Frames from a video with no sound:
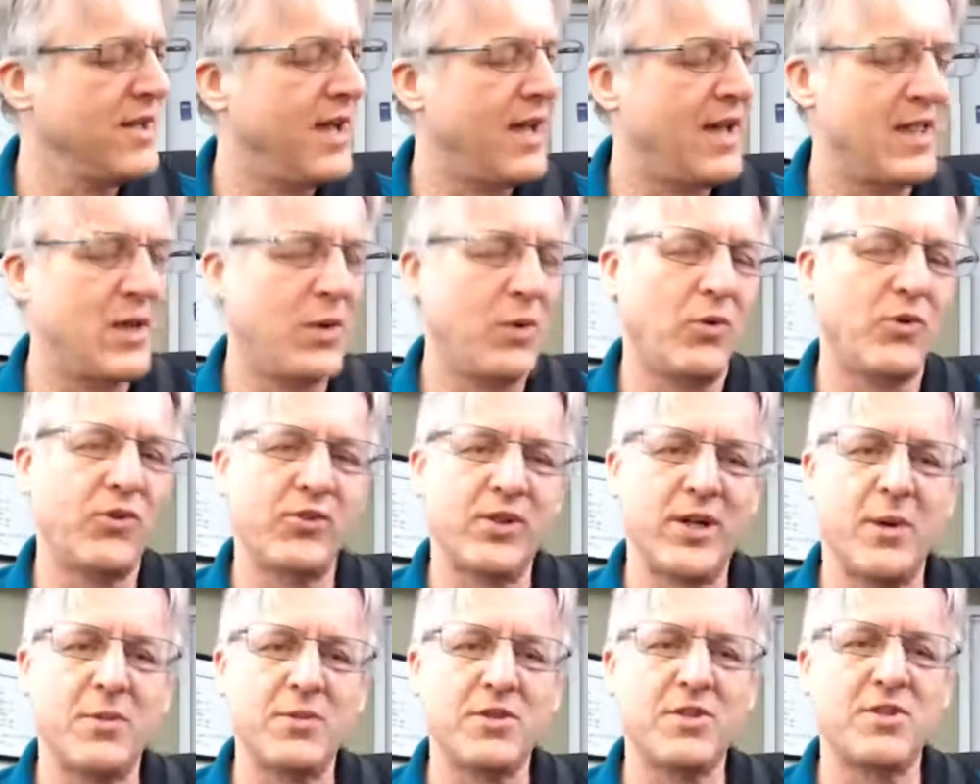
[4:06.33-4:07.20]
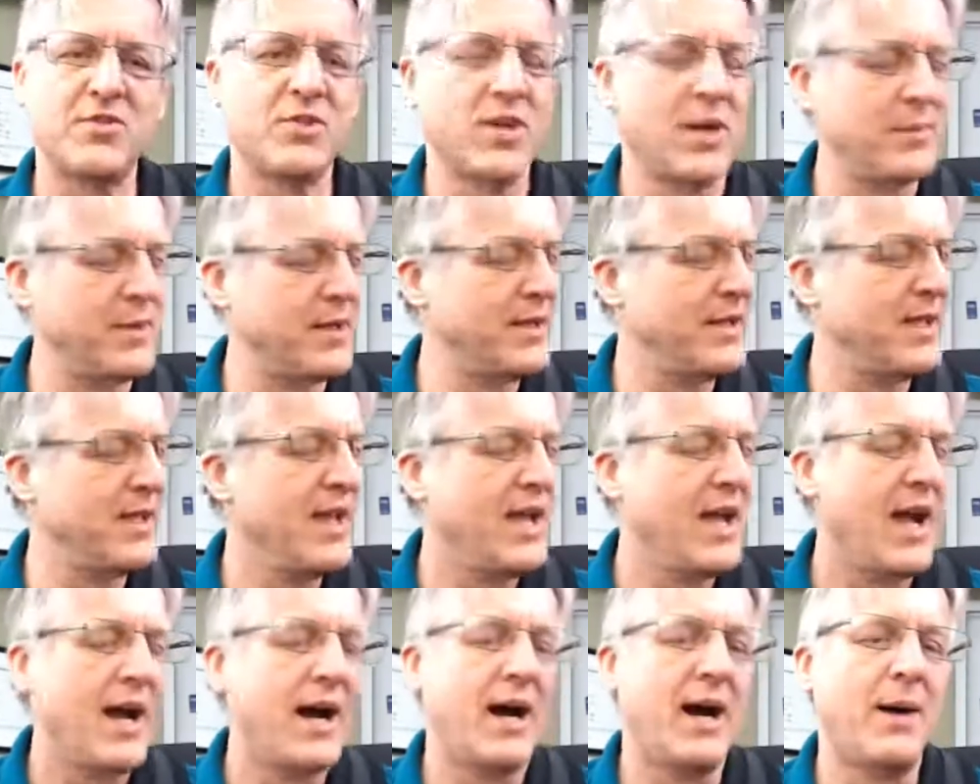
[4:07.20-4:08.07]
And then we'll start with the strumming.
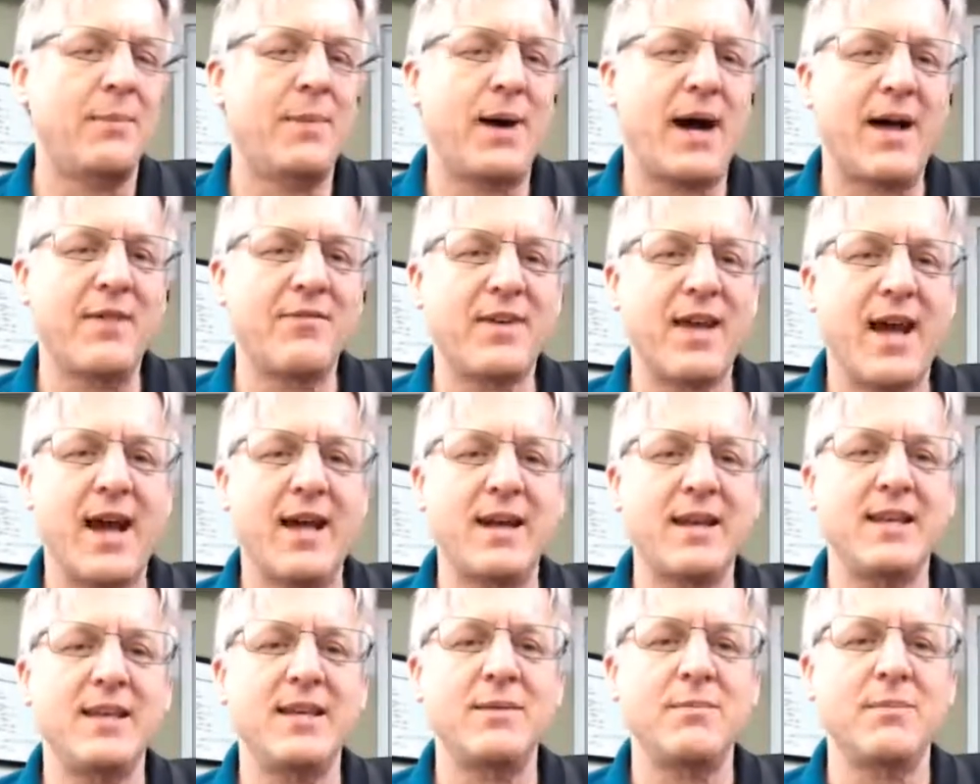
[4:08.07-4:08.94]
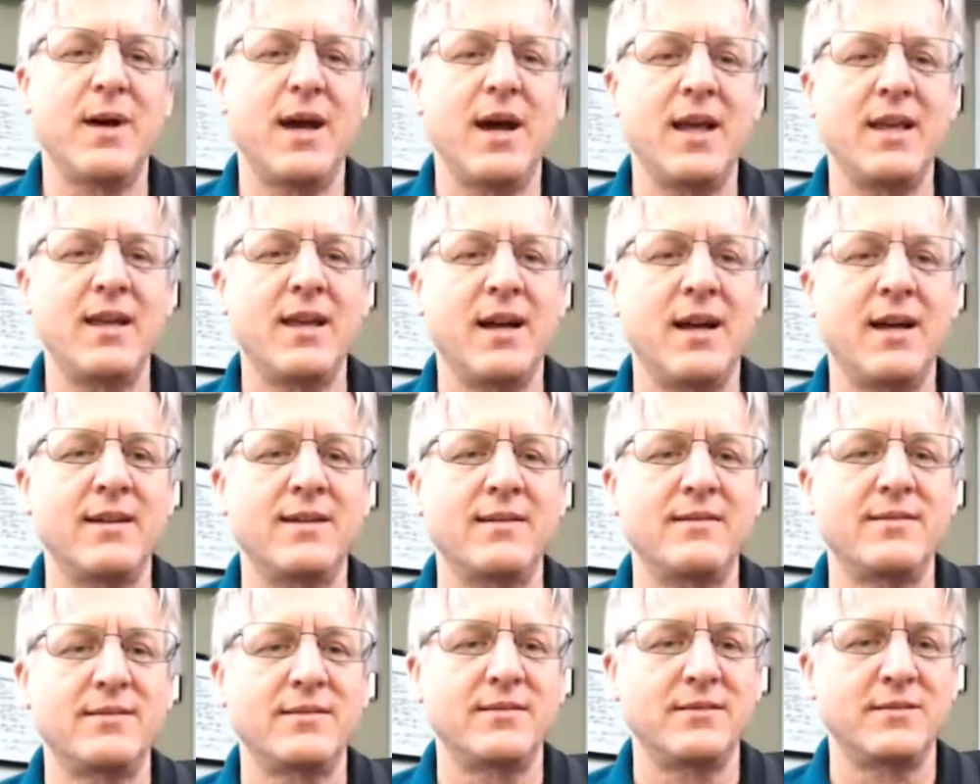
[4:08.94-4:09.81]
I've got in my
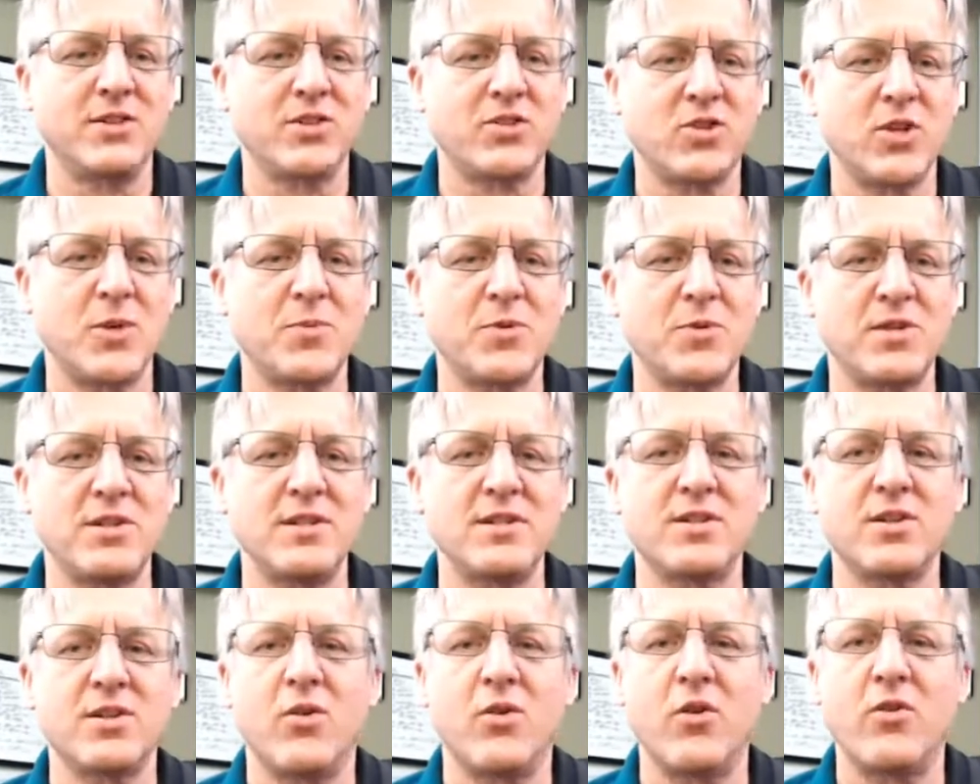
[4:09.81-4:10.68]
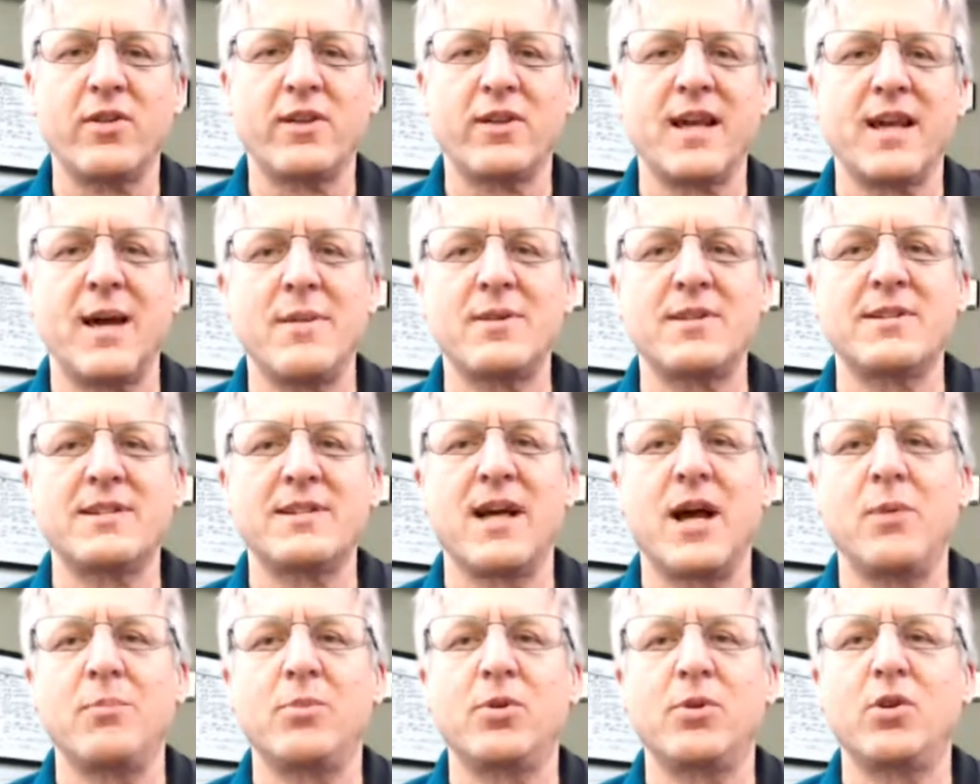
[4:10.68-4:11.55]
descriptions or the comments
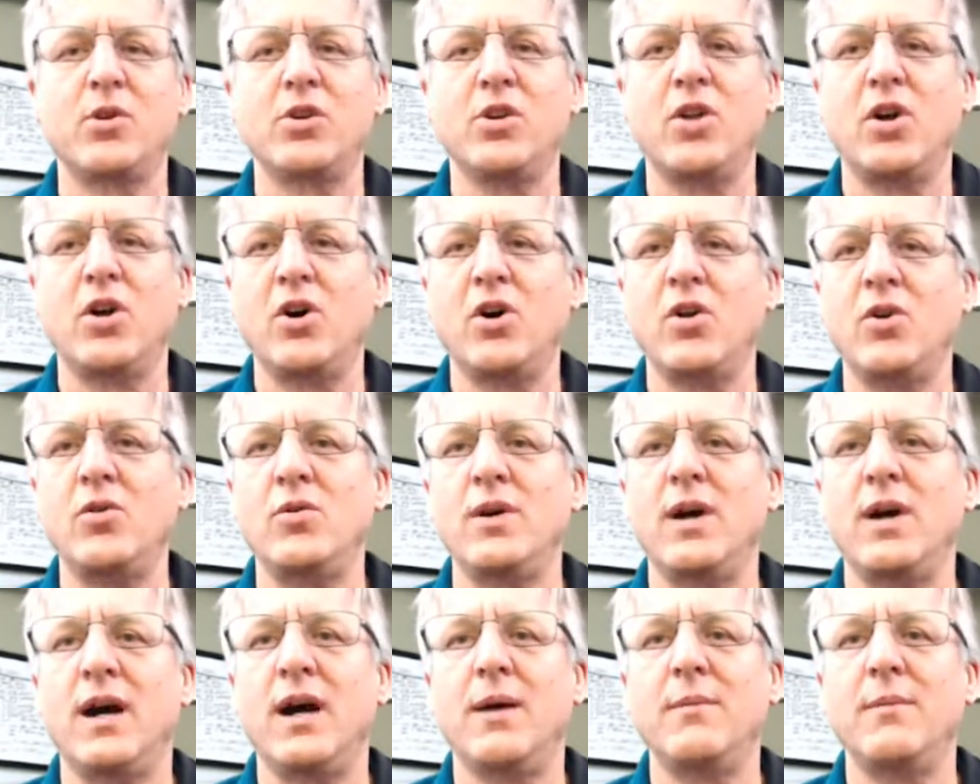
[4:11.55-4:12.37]
down below,